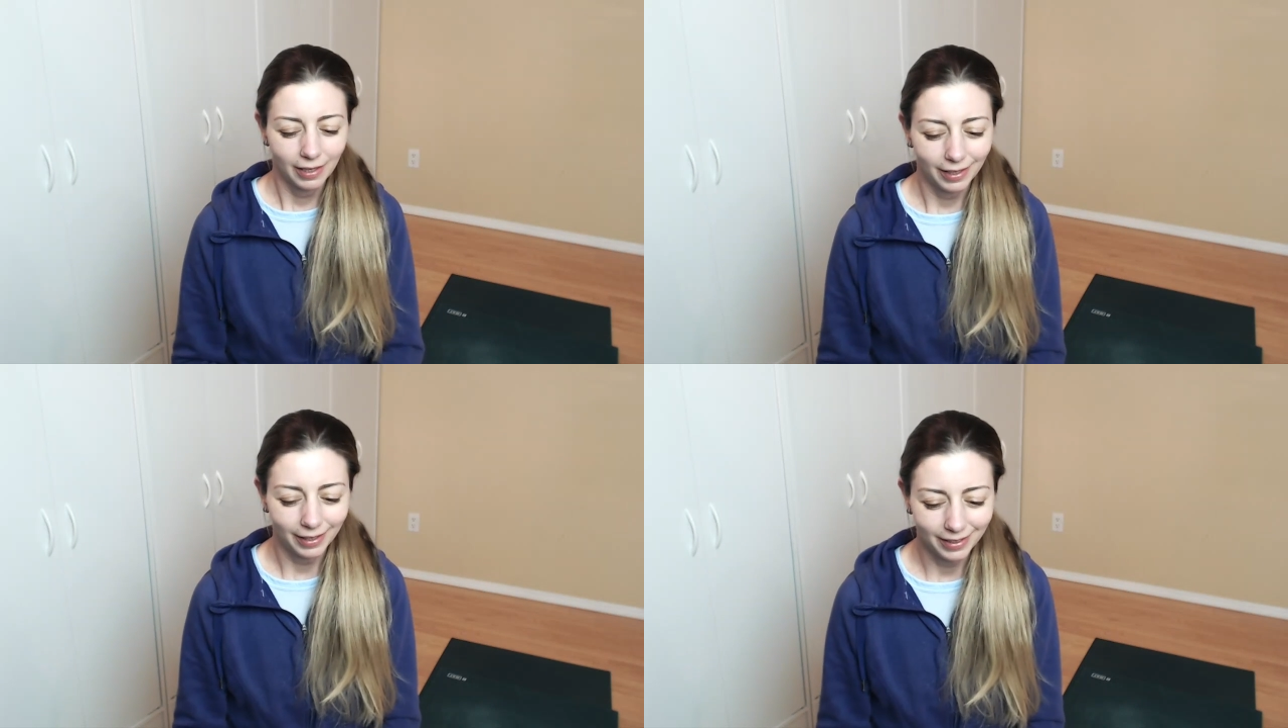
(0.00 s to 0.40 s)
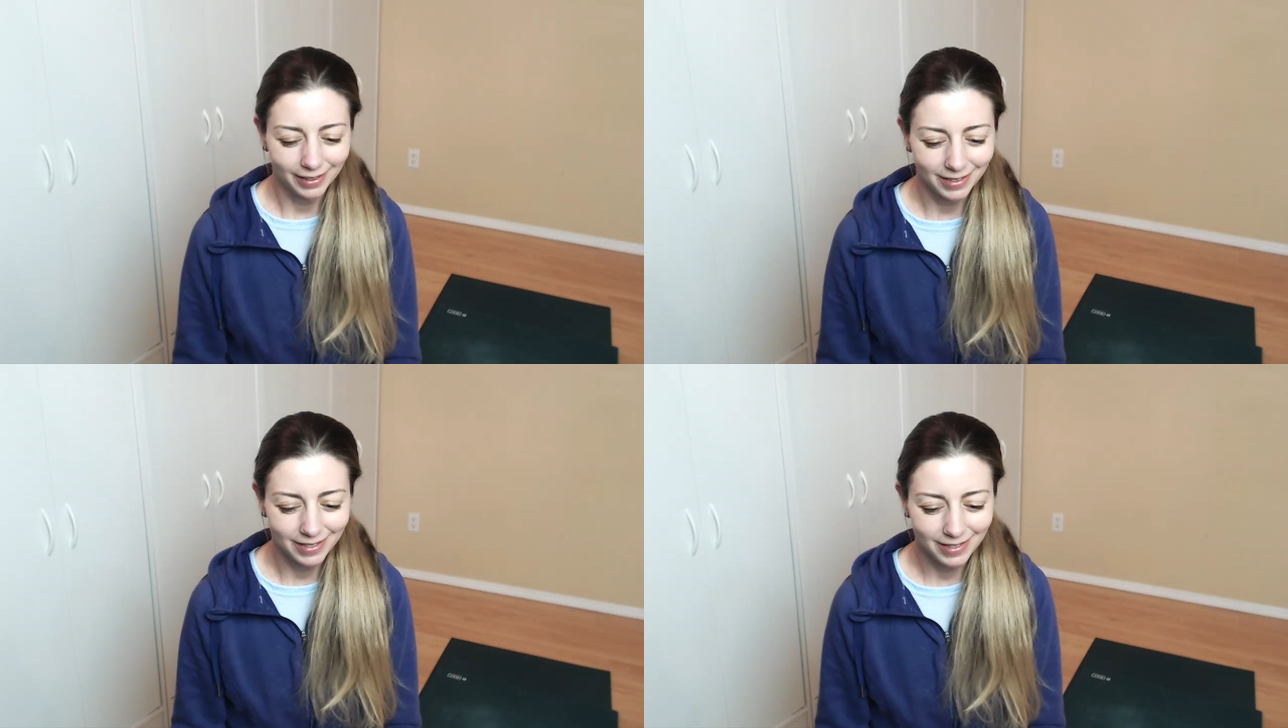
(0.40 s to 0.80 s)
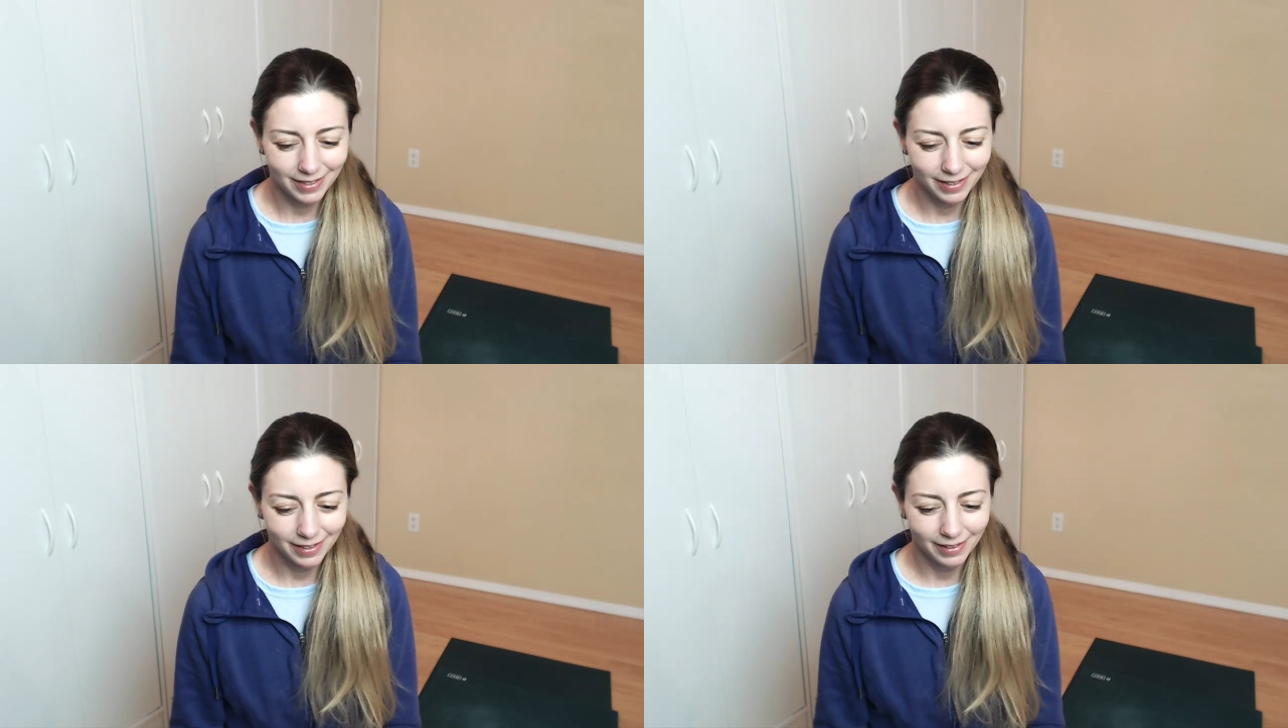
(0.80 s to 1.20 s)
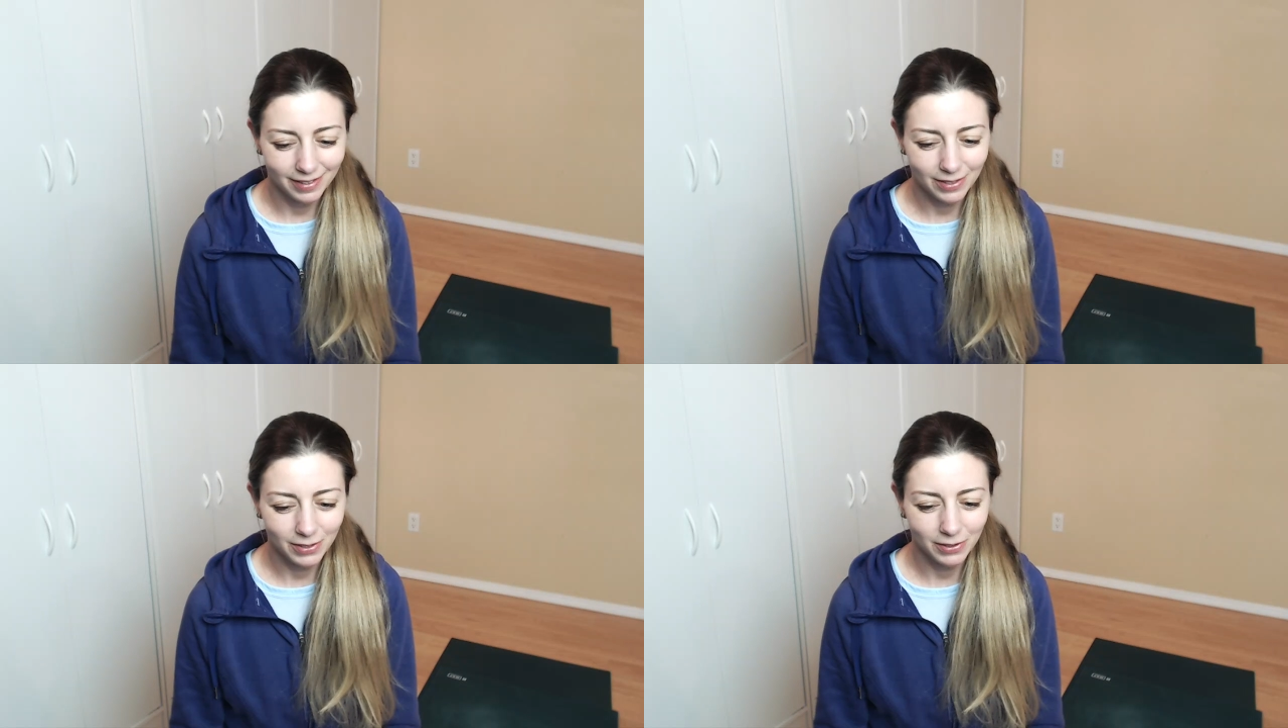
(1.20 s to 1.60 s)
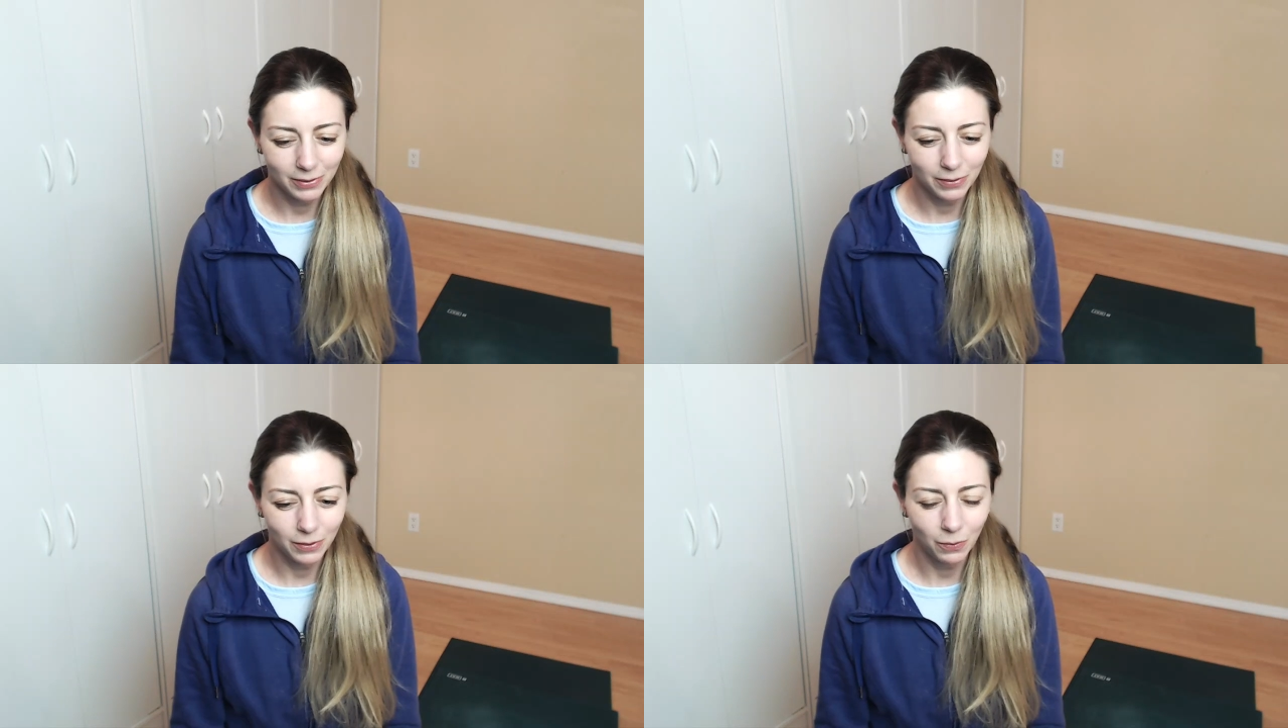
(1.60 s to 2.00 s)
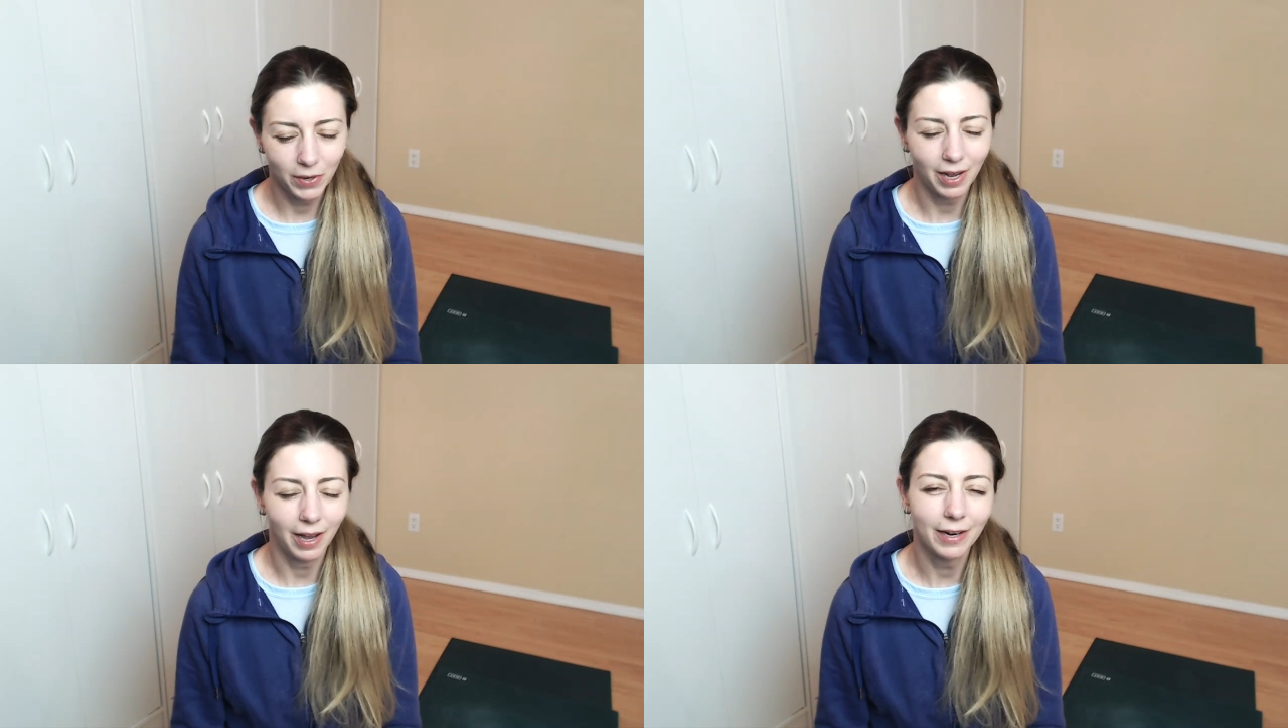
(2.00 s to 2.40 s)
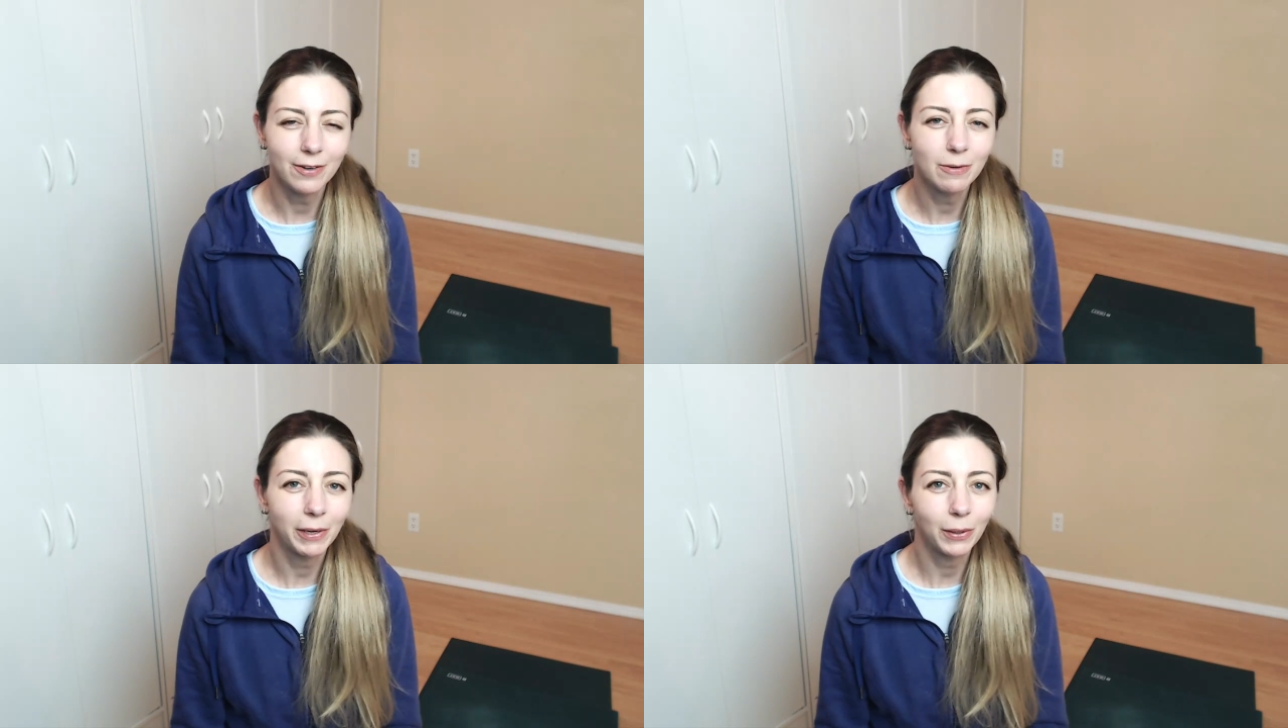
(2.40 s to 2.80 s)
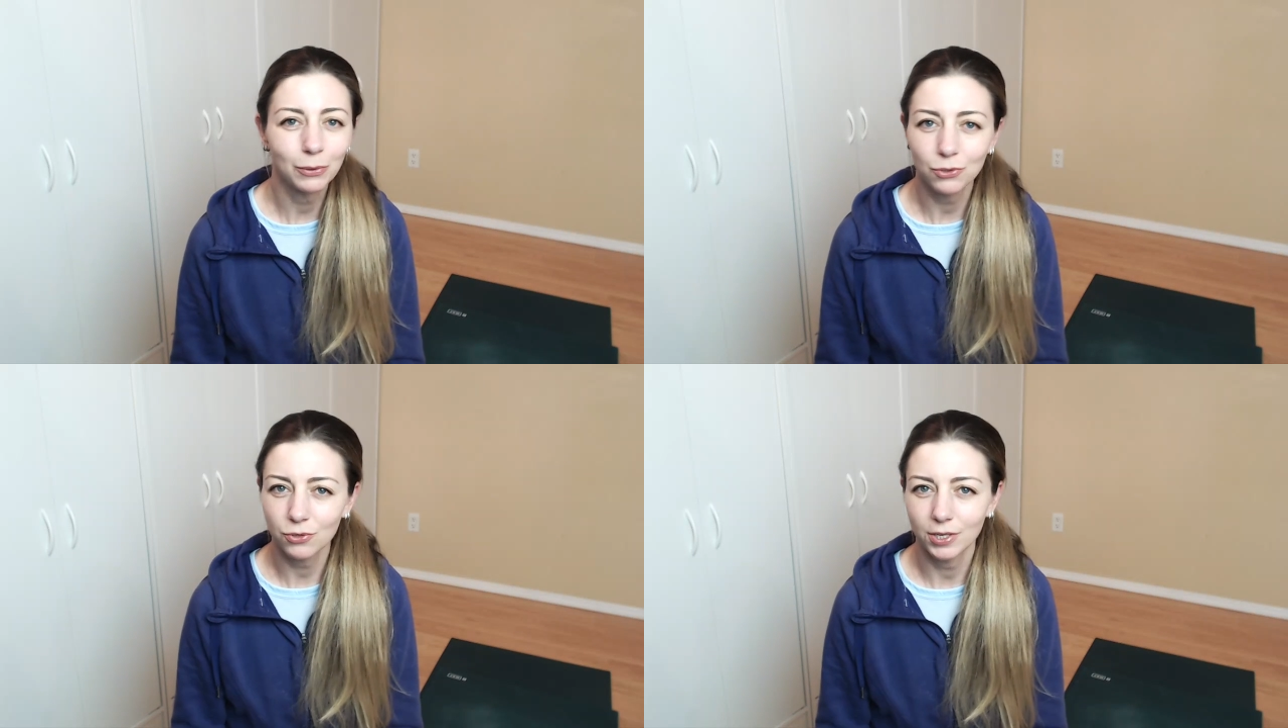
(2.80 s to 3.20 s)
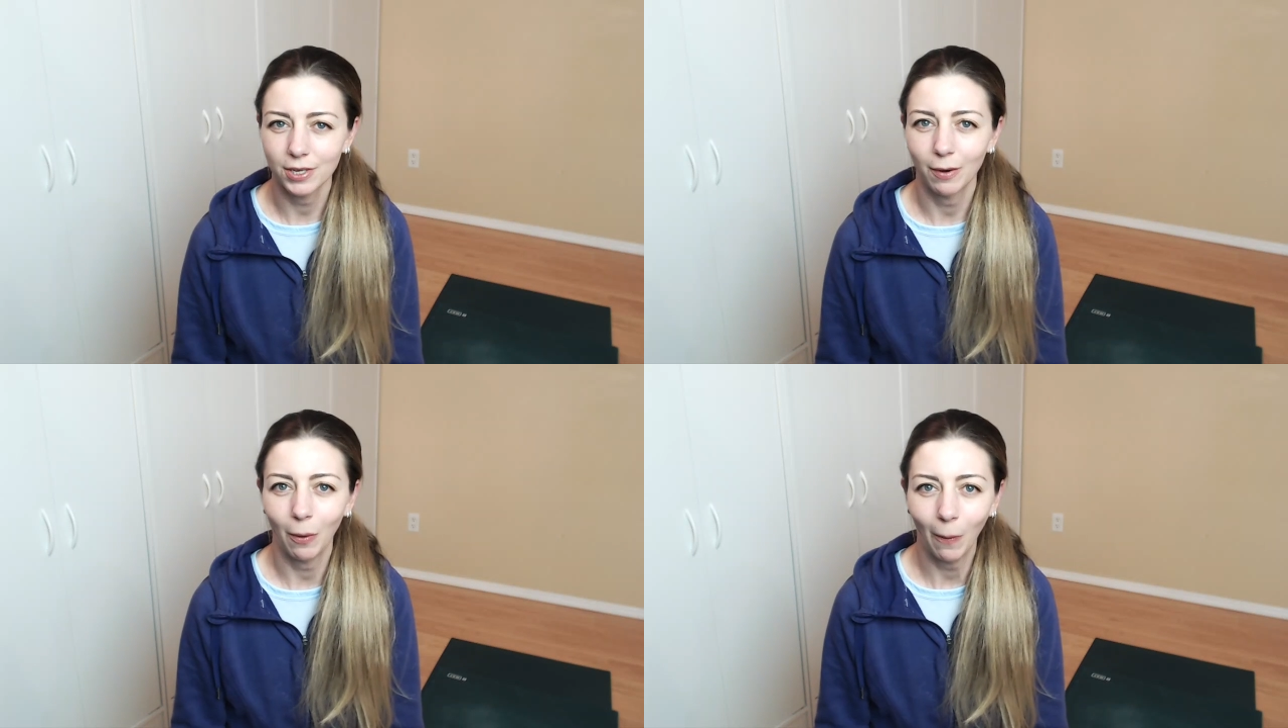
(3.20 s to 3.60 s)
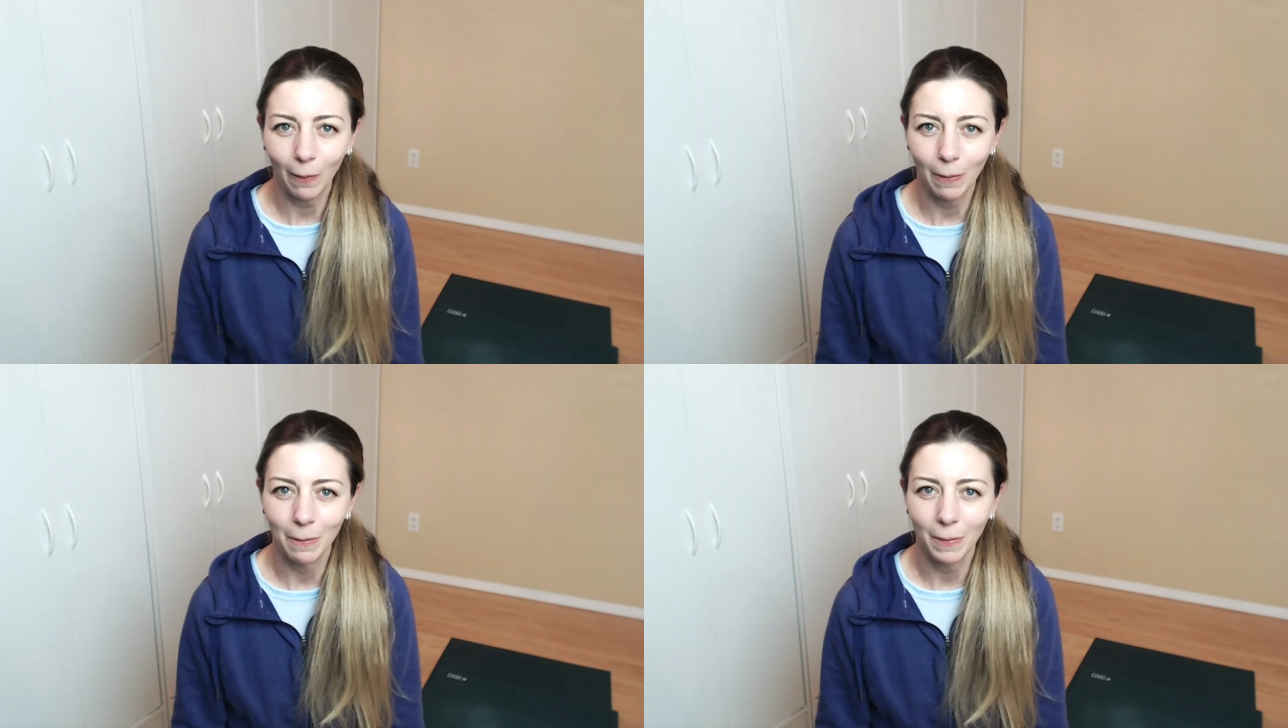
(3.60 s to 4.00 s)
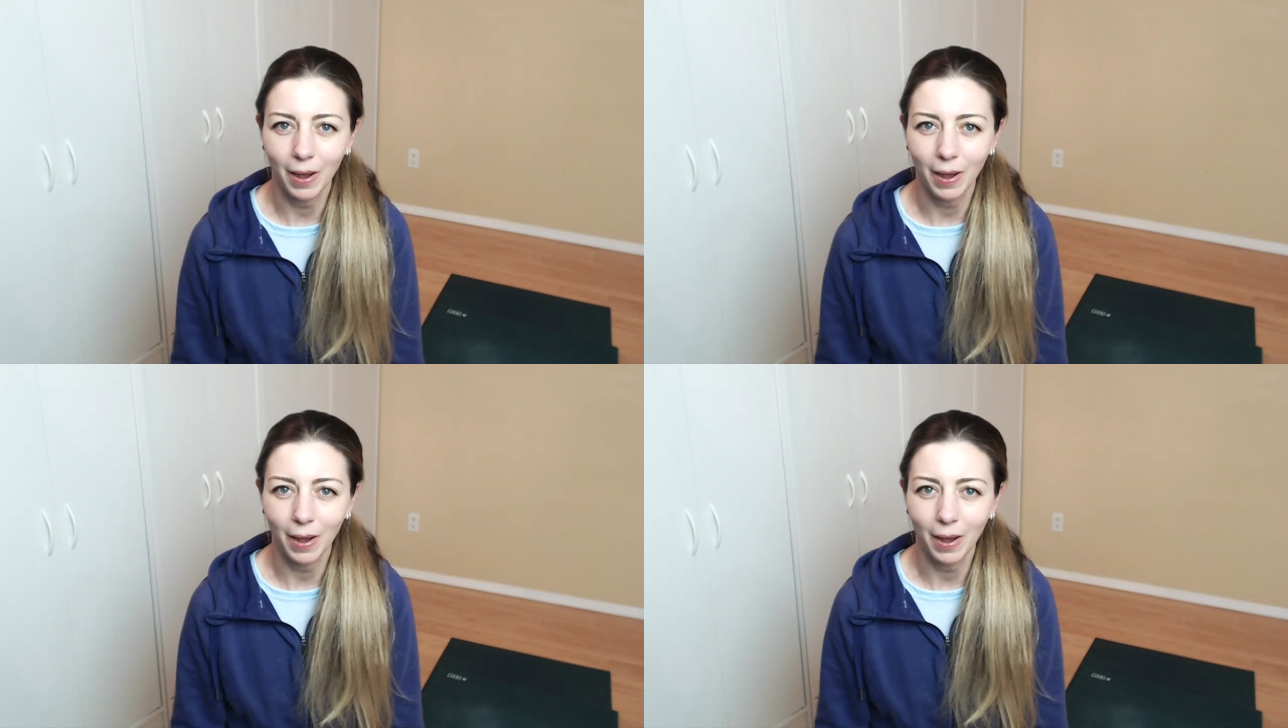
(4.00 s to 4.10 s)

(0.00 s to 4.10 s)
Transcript: And so when I do my own stretching at home,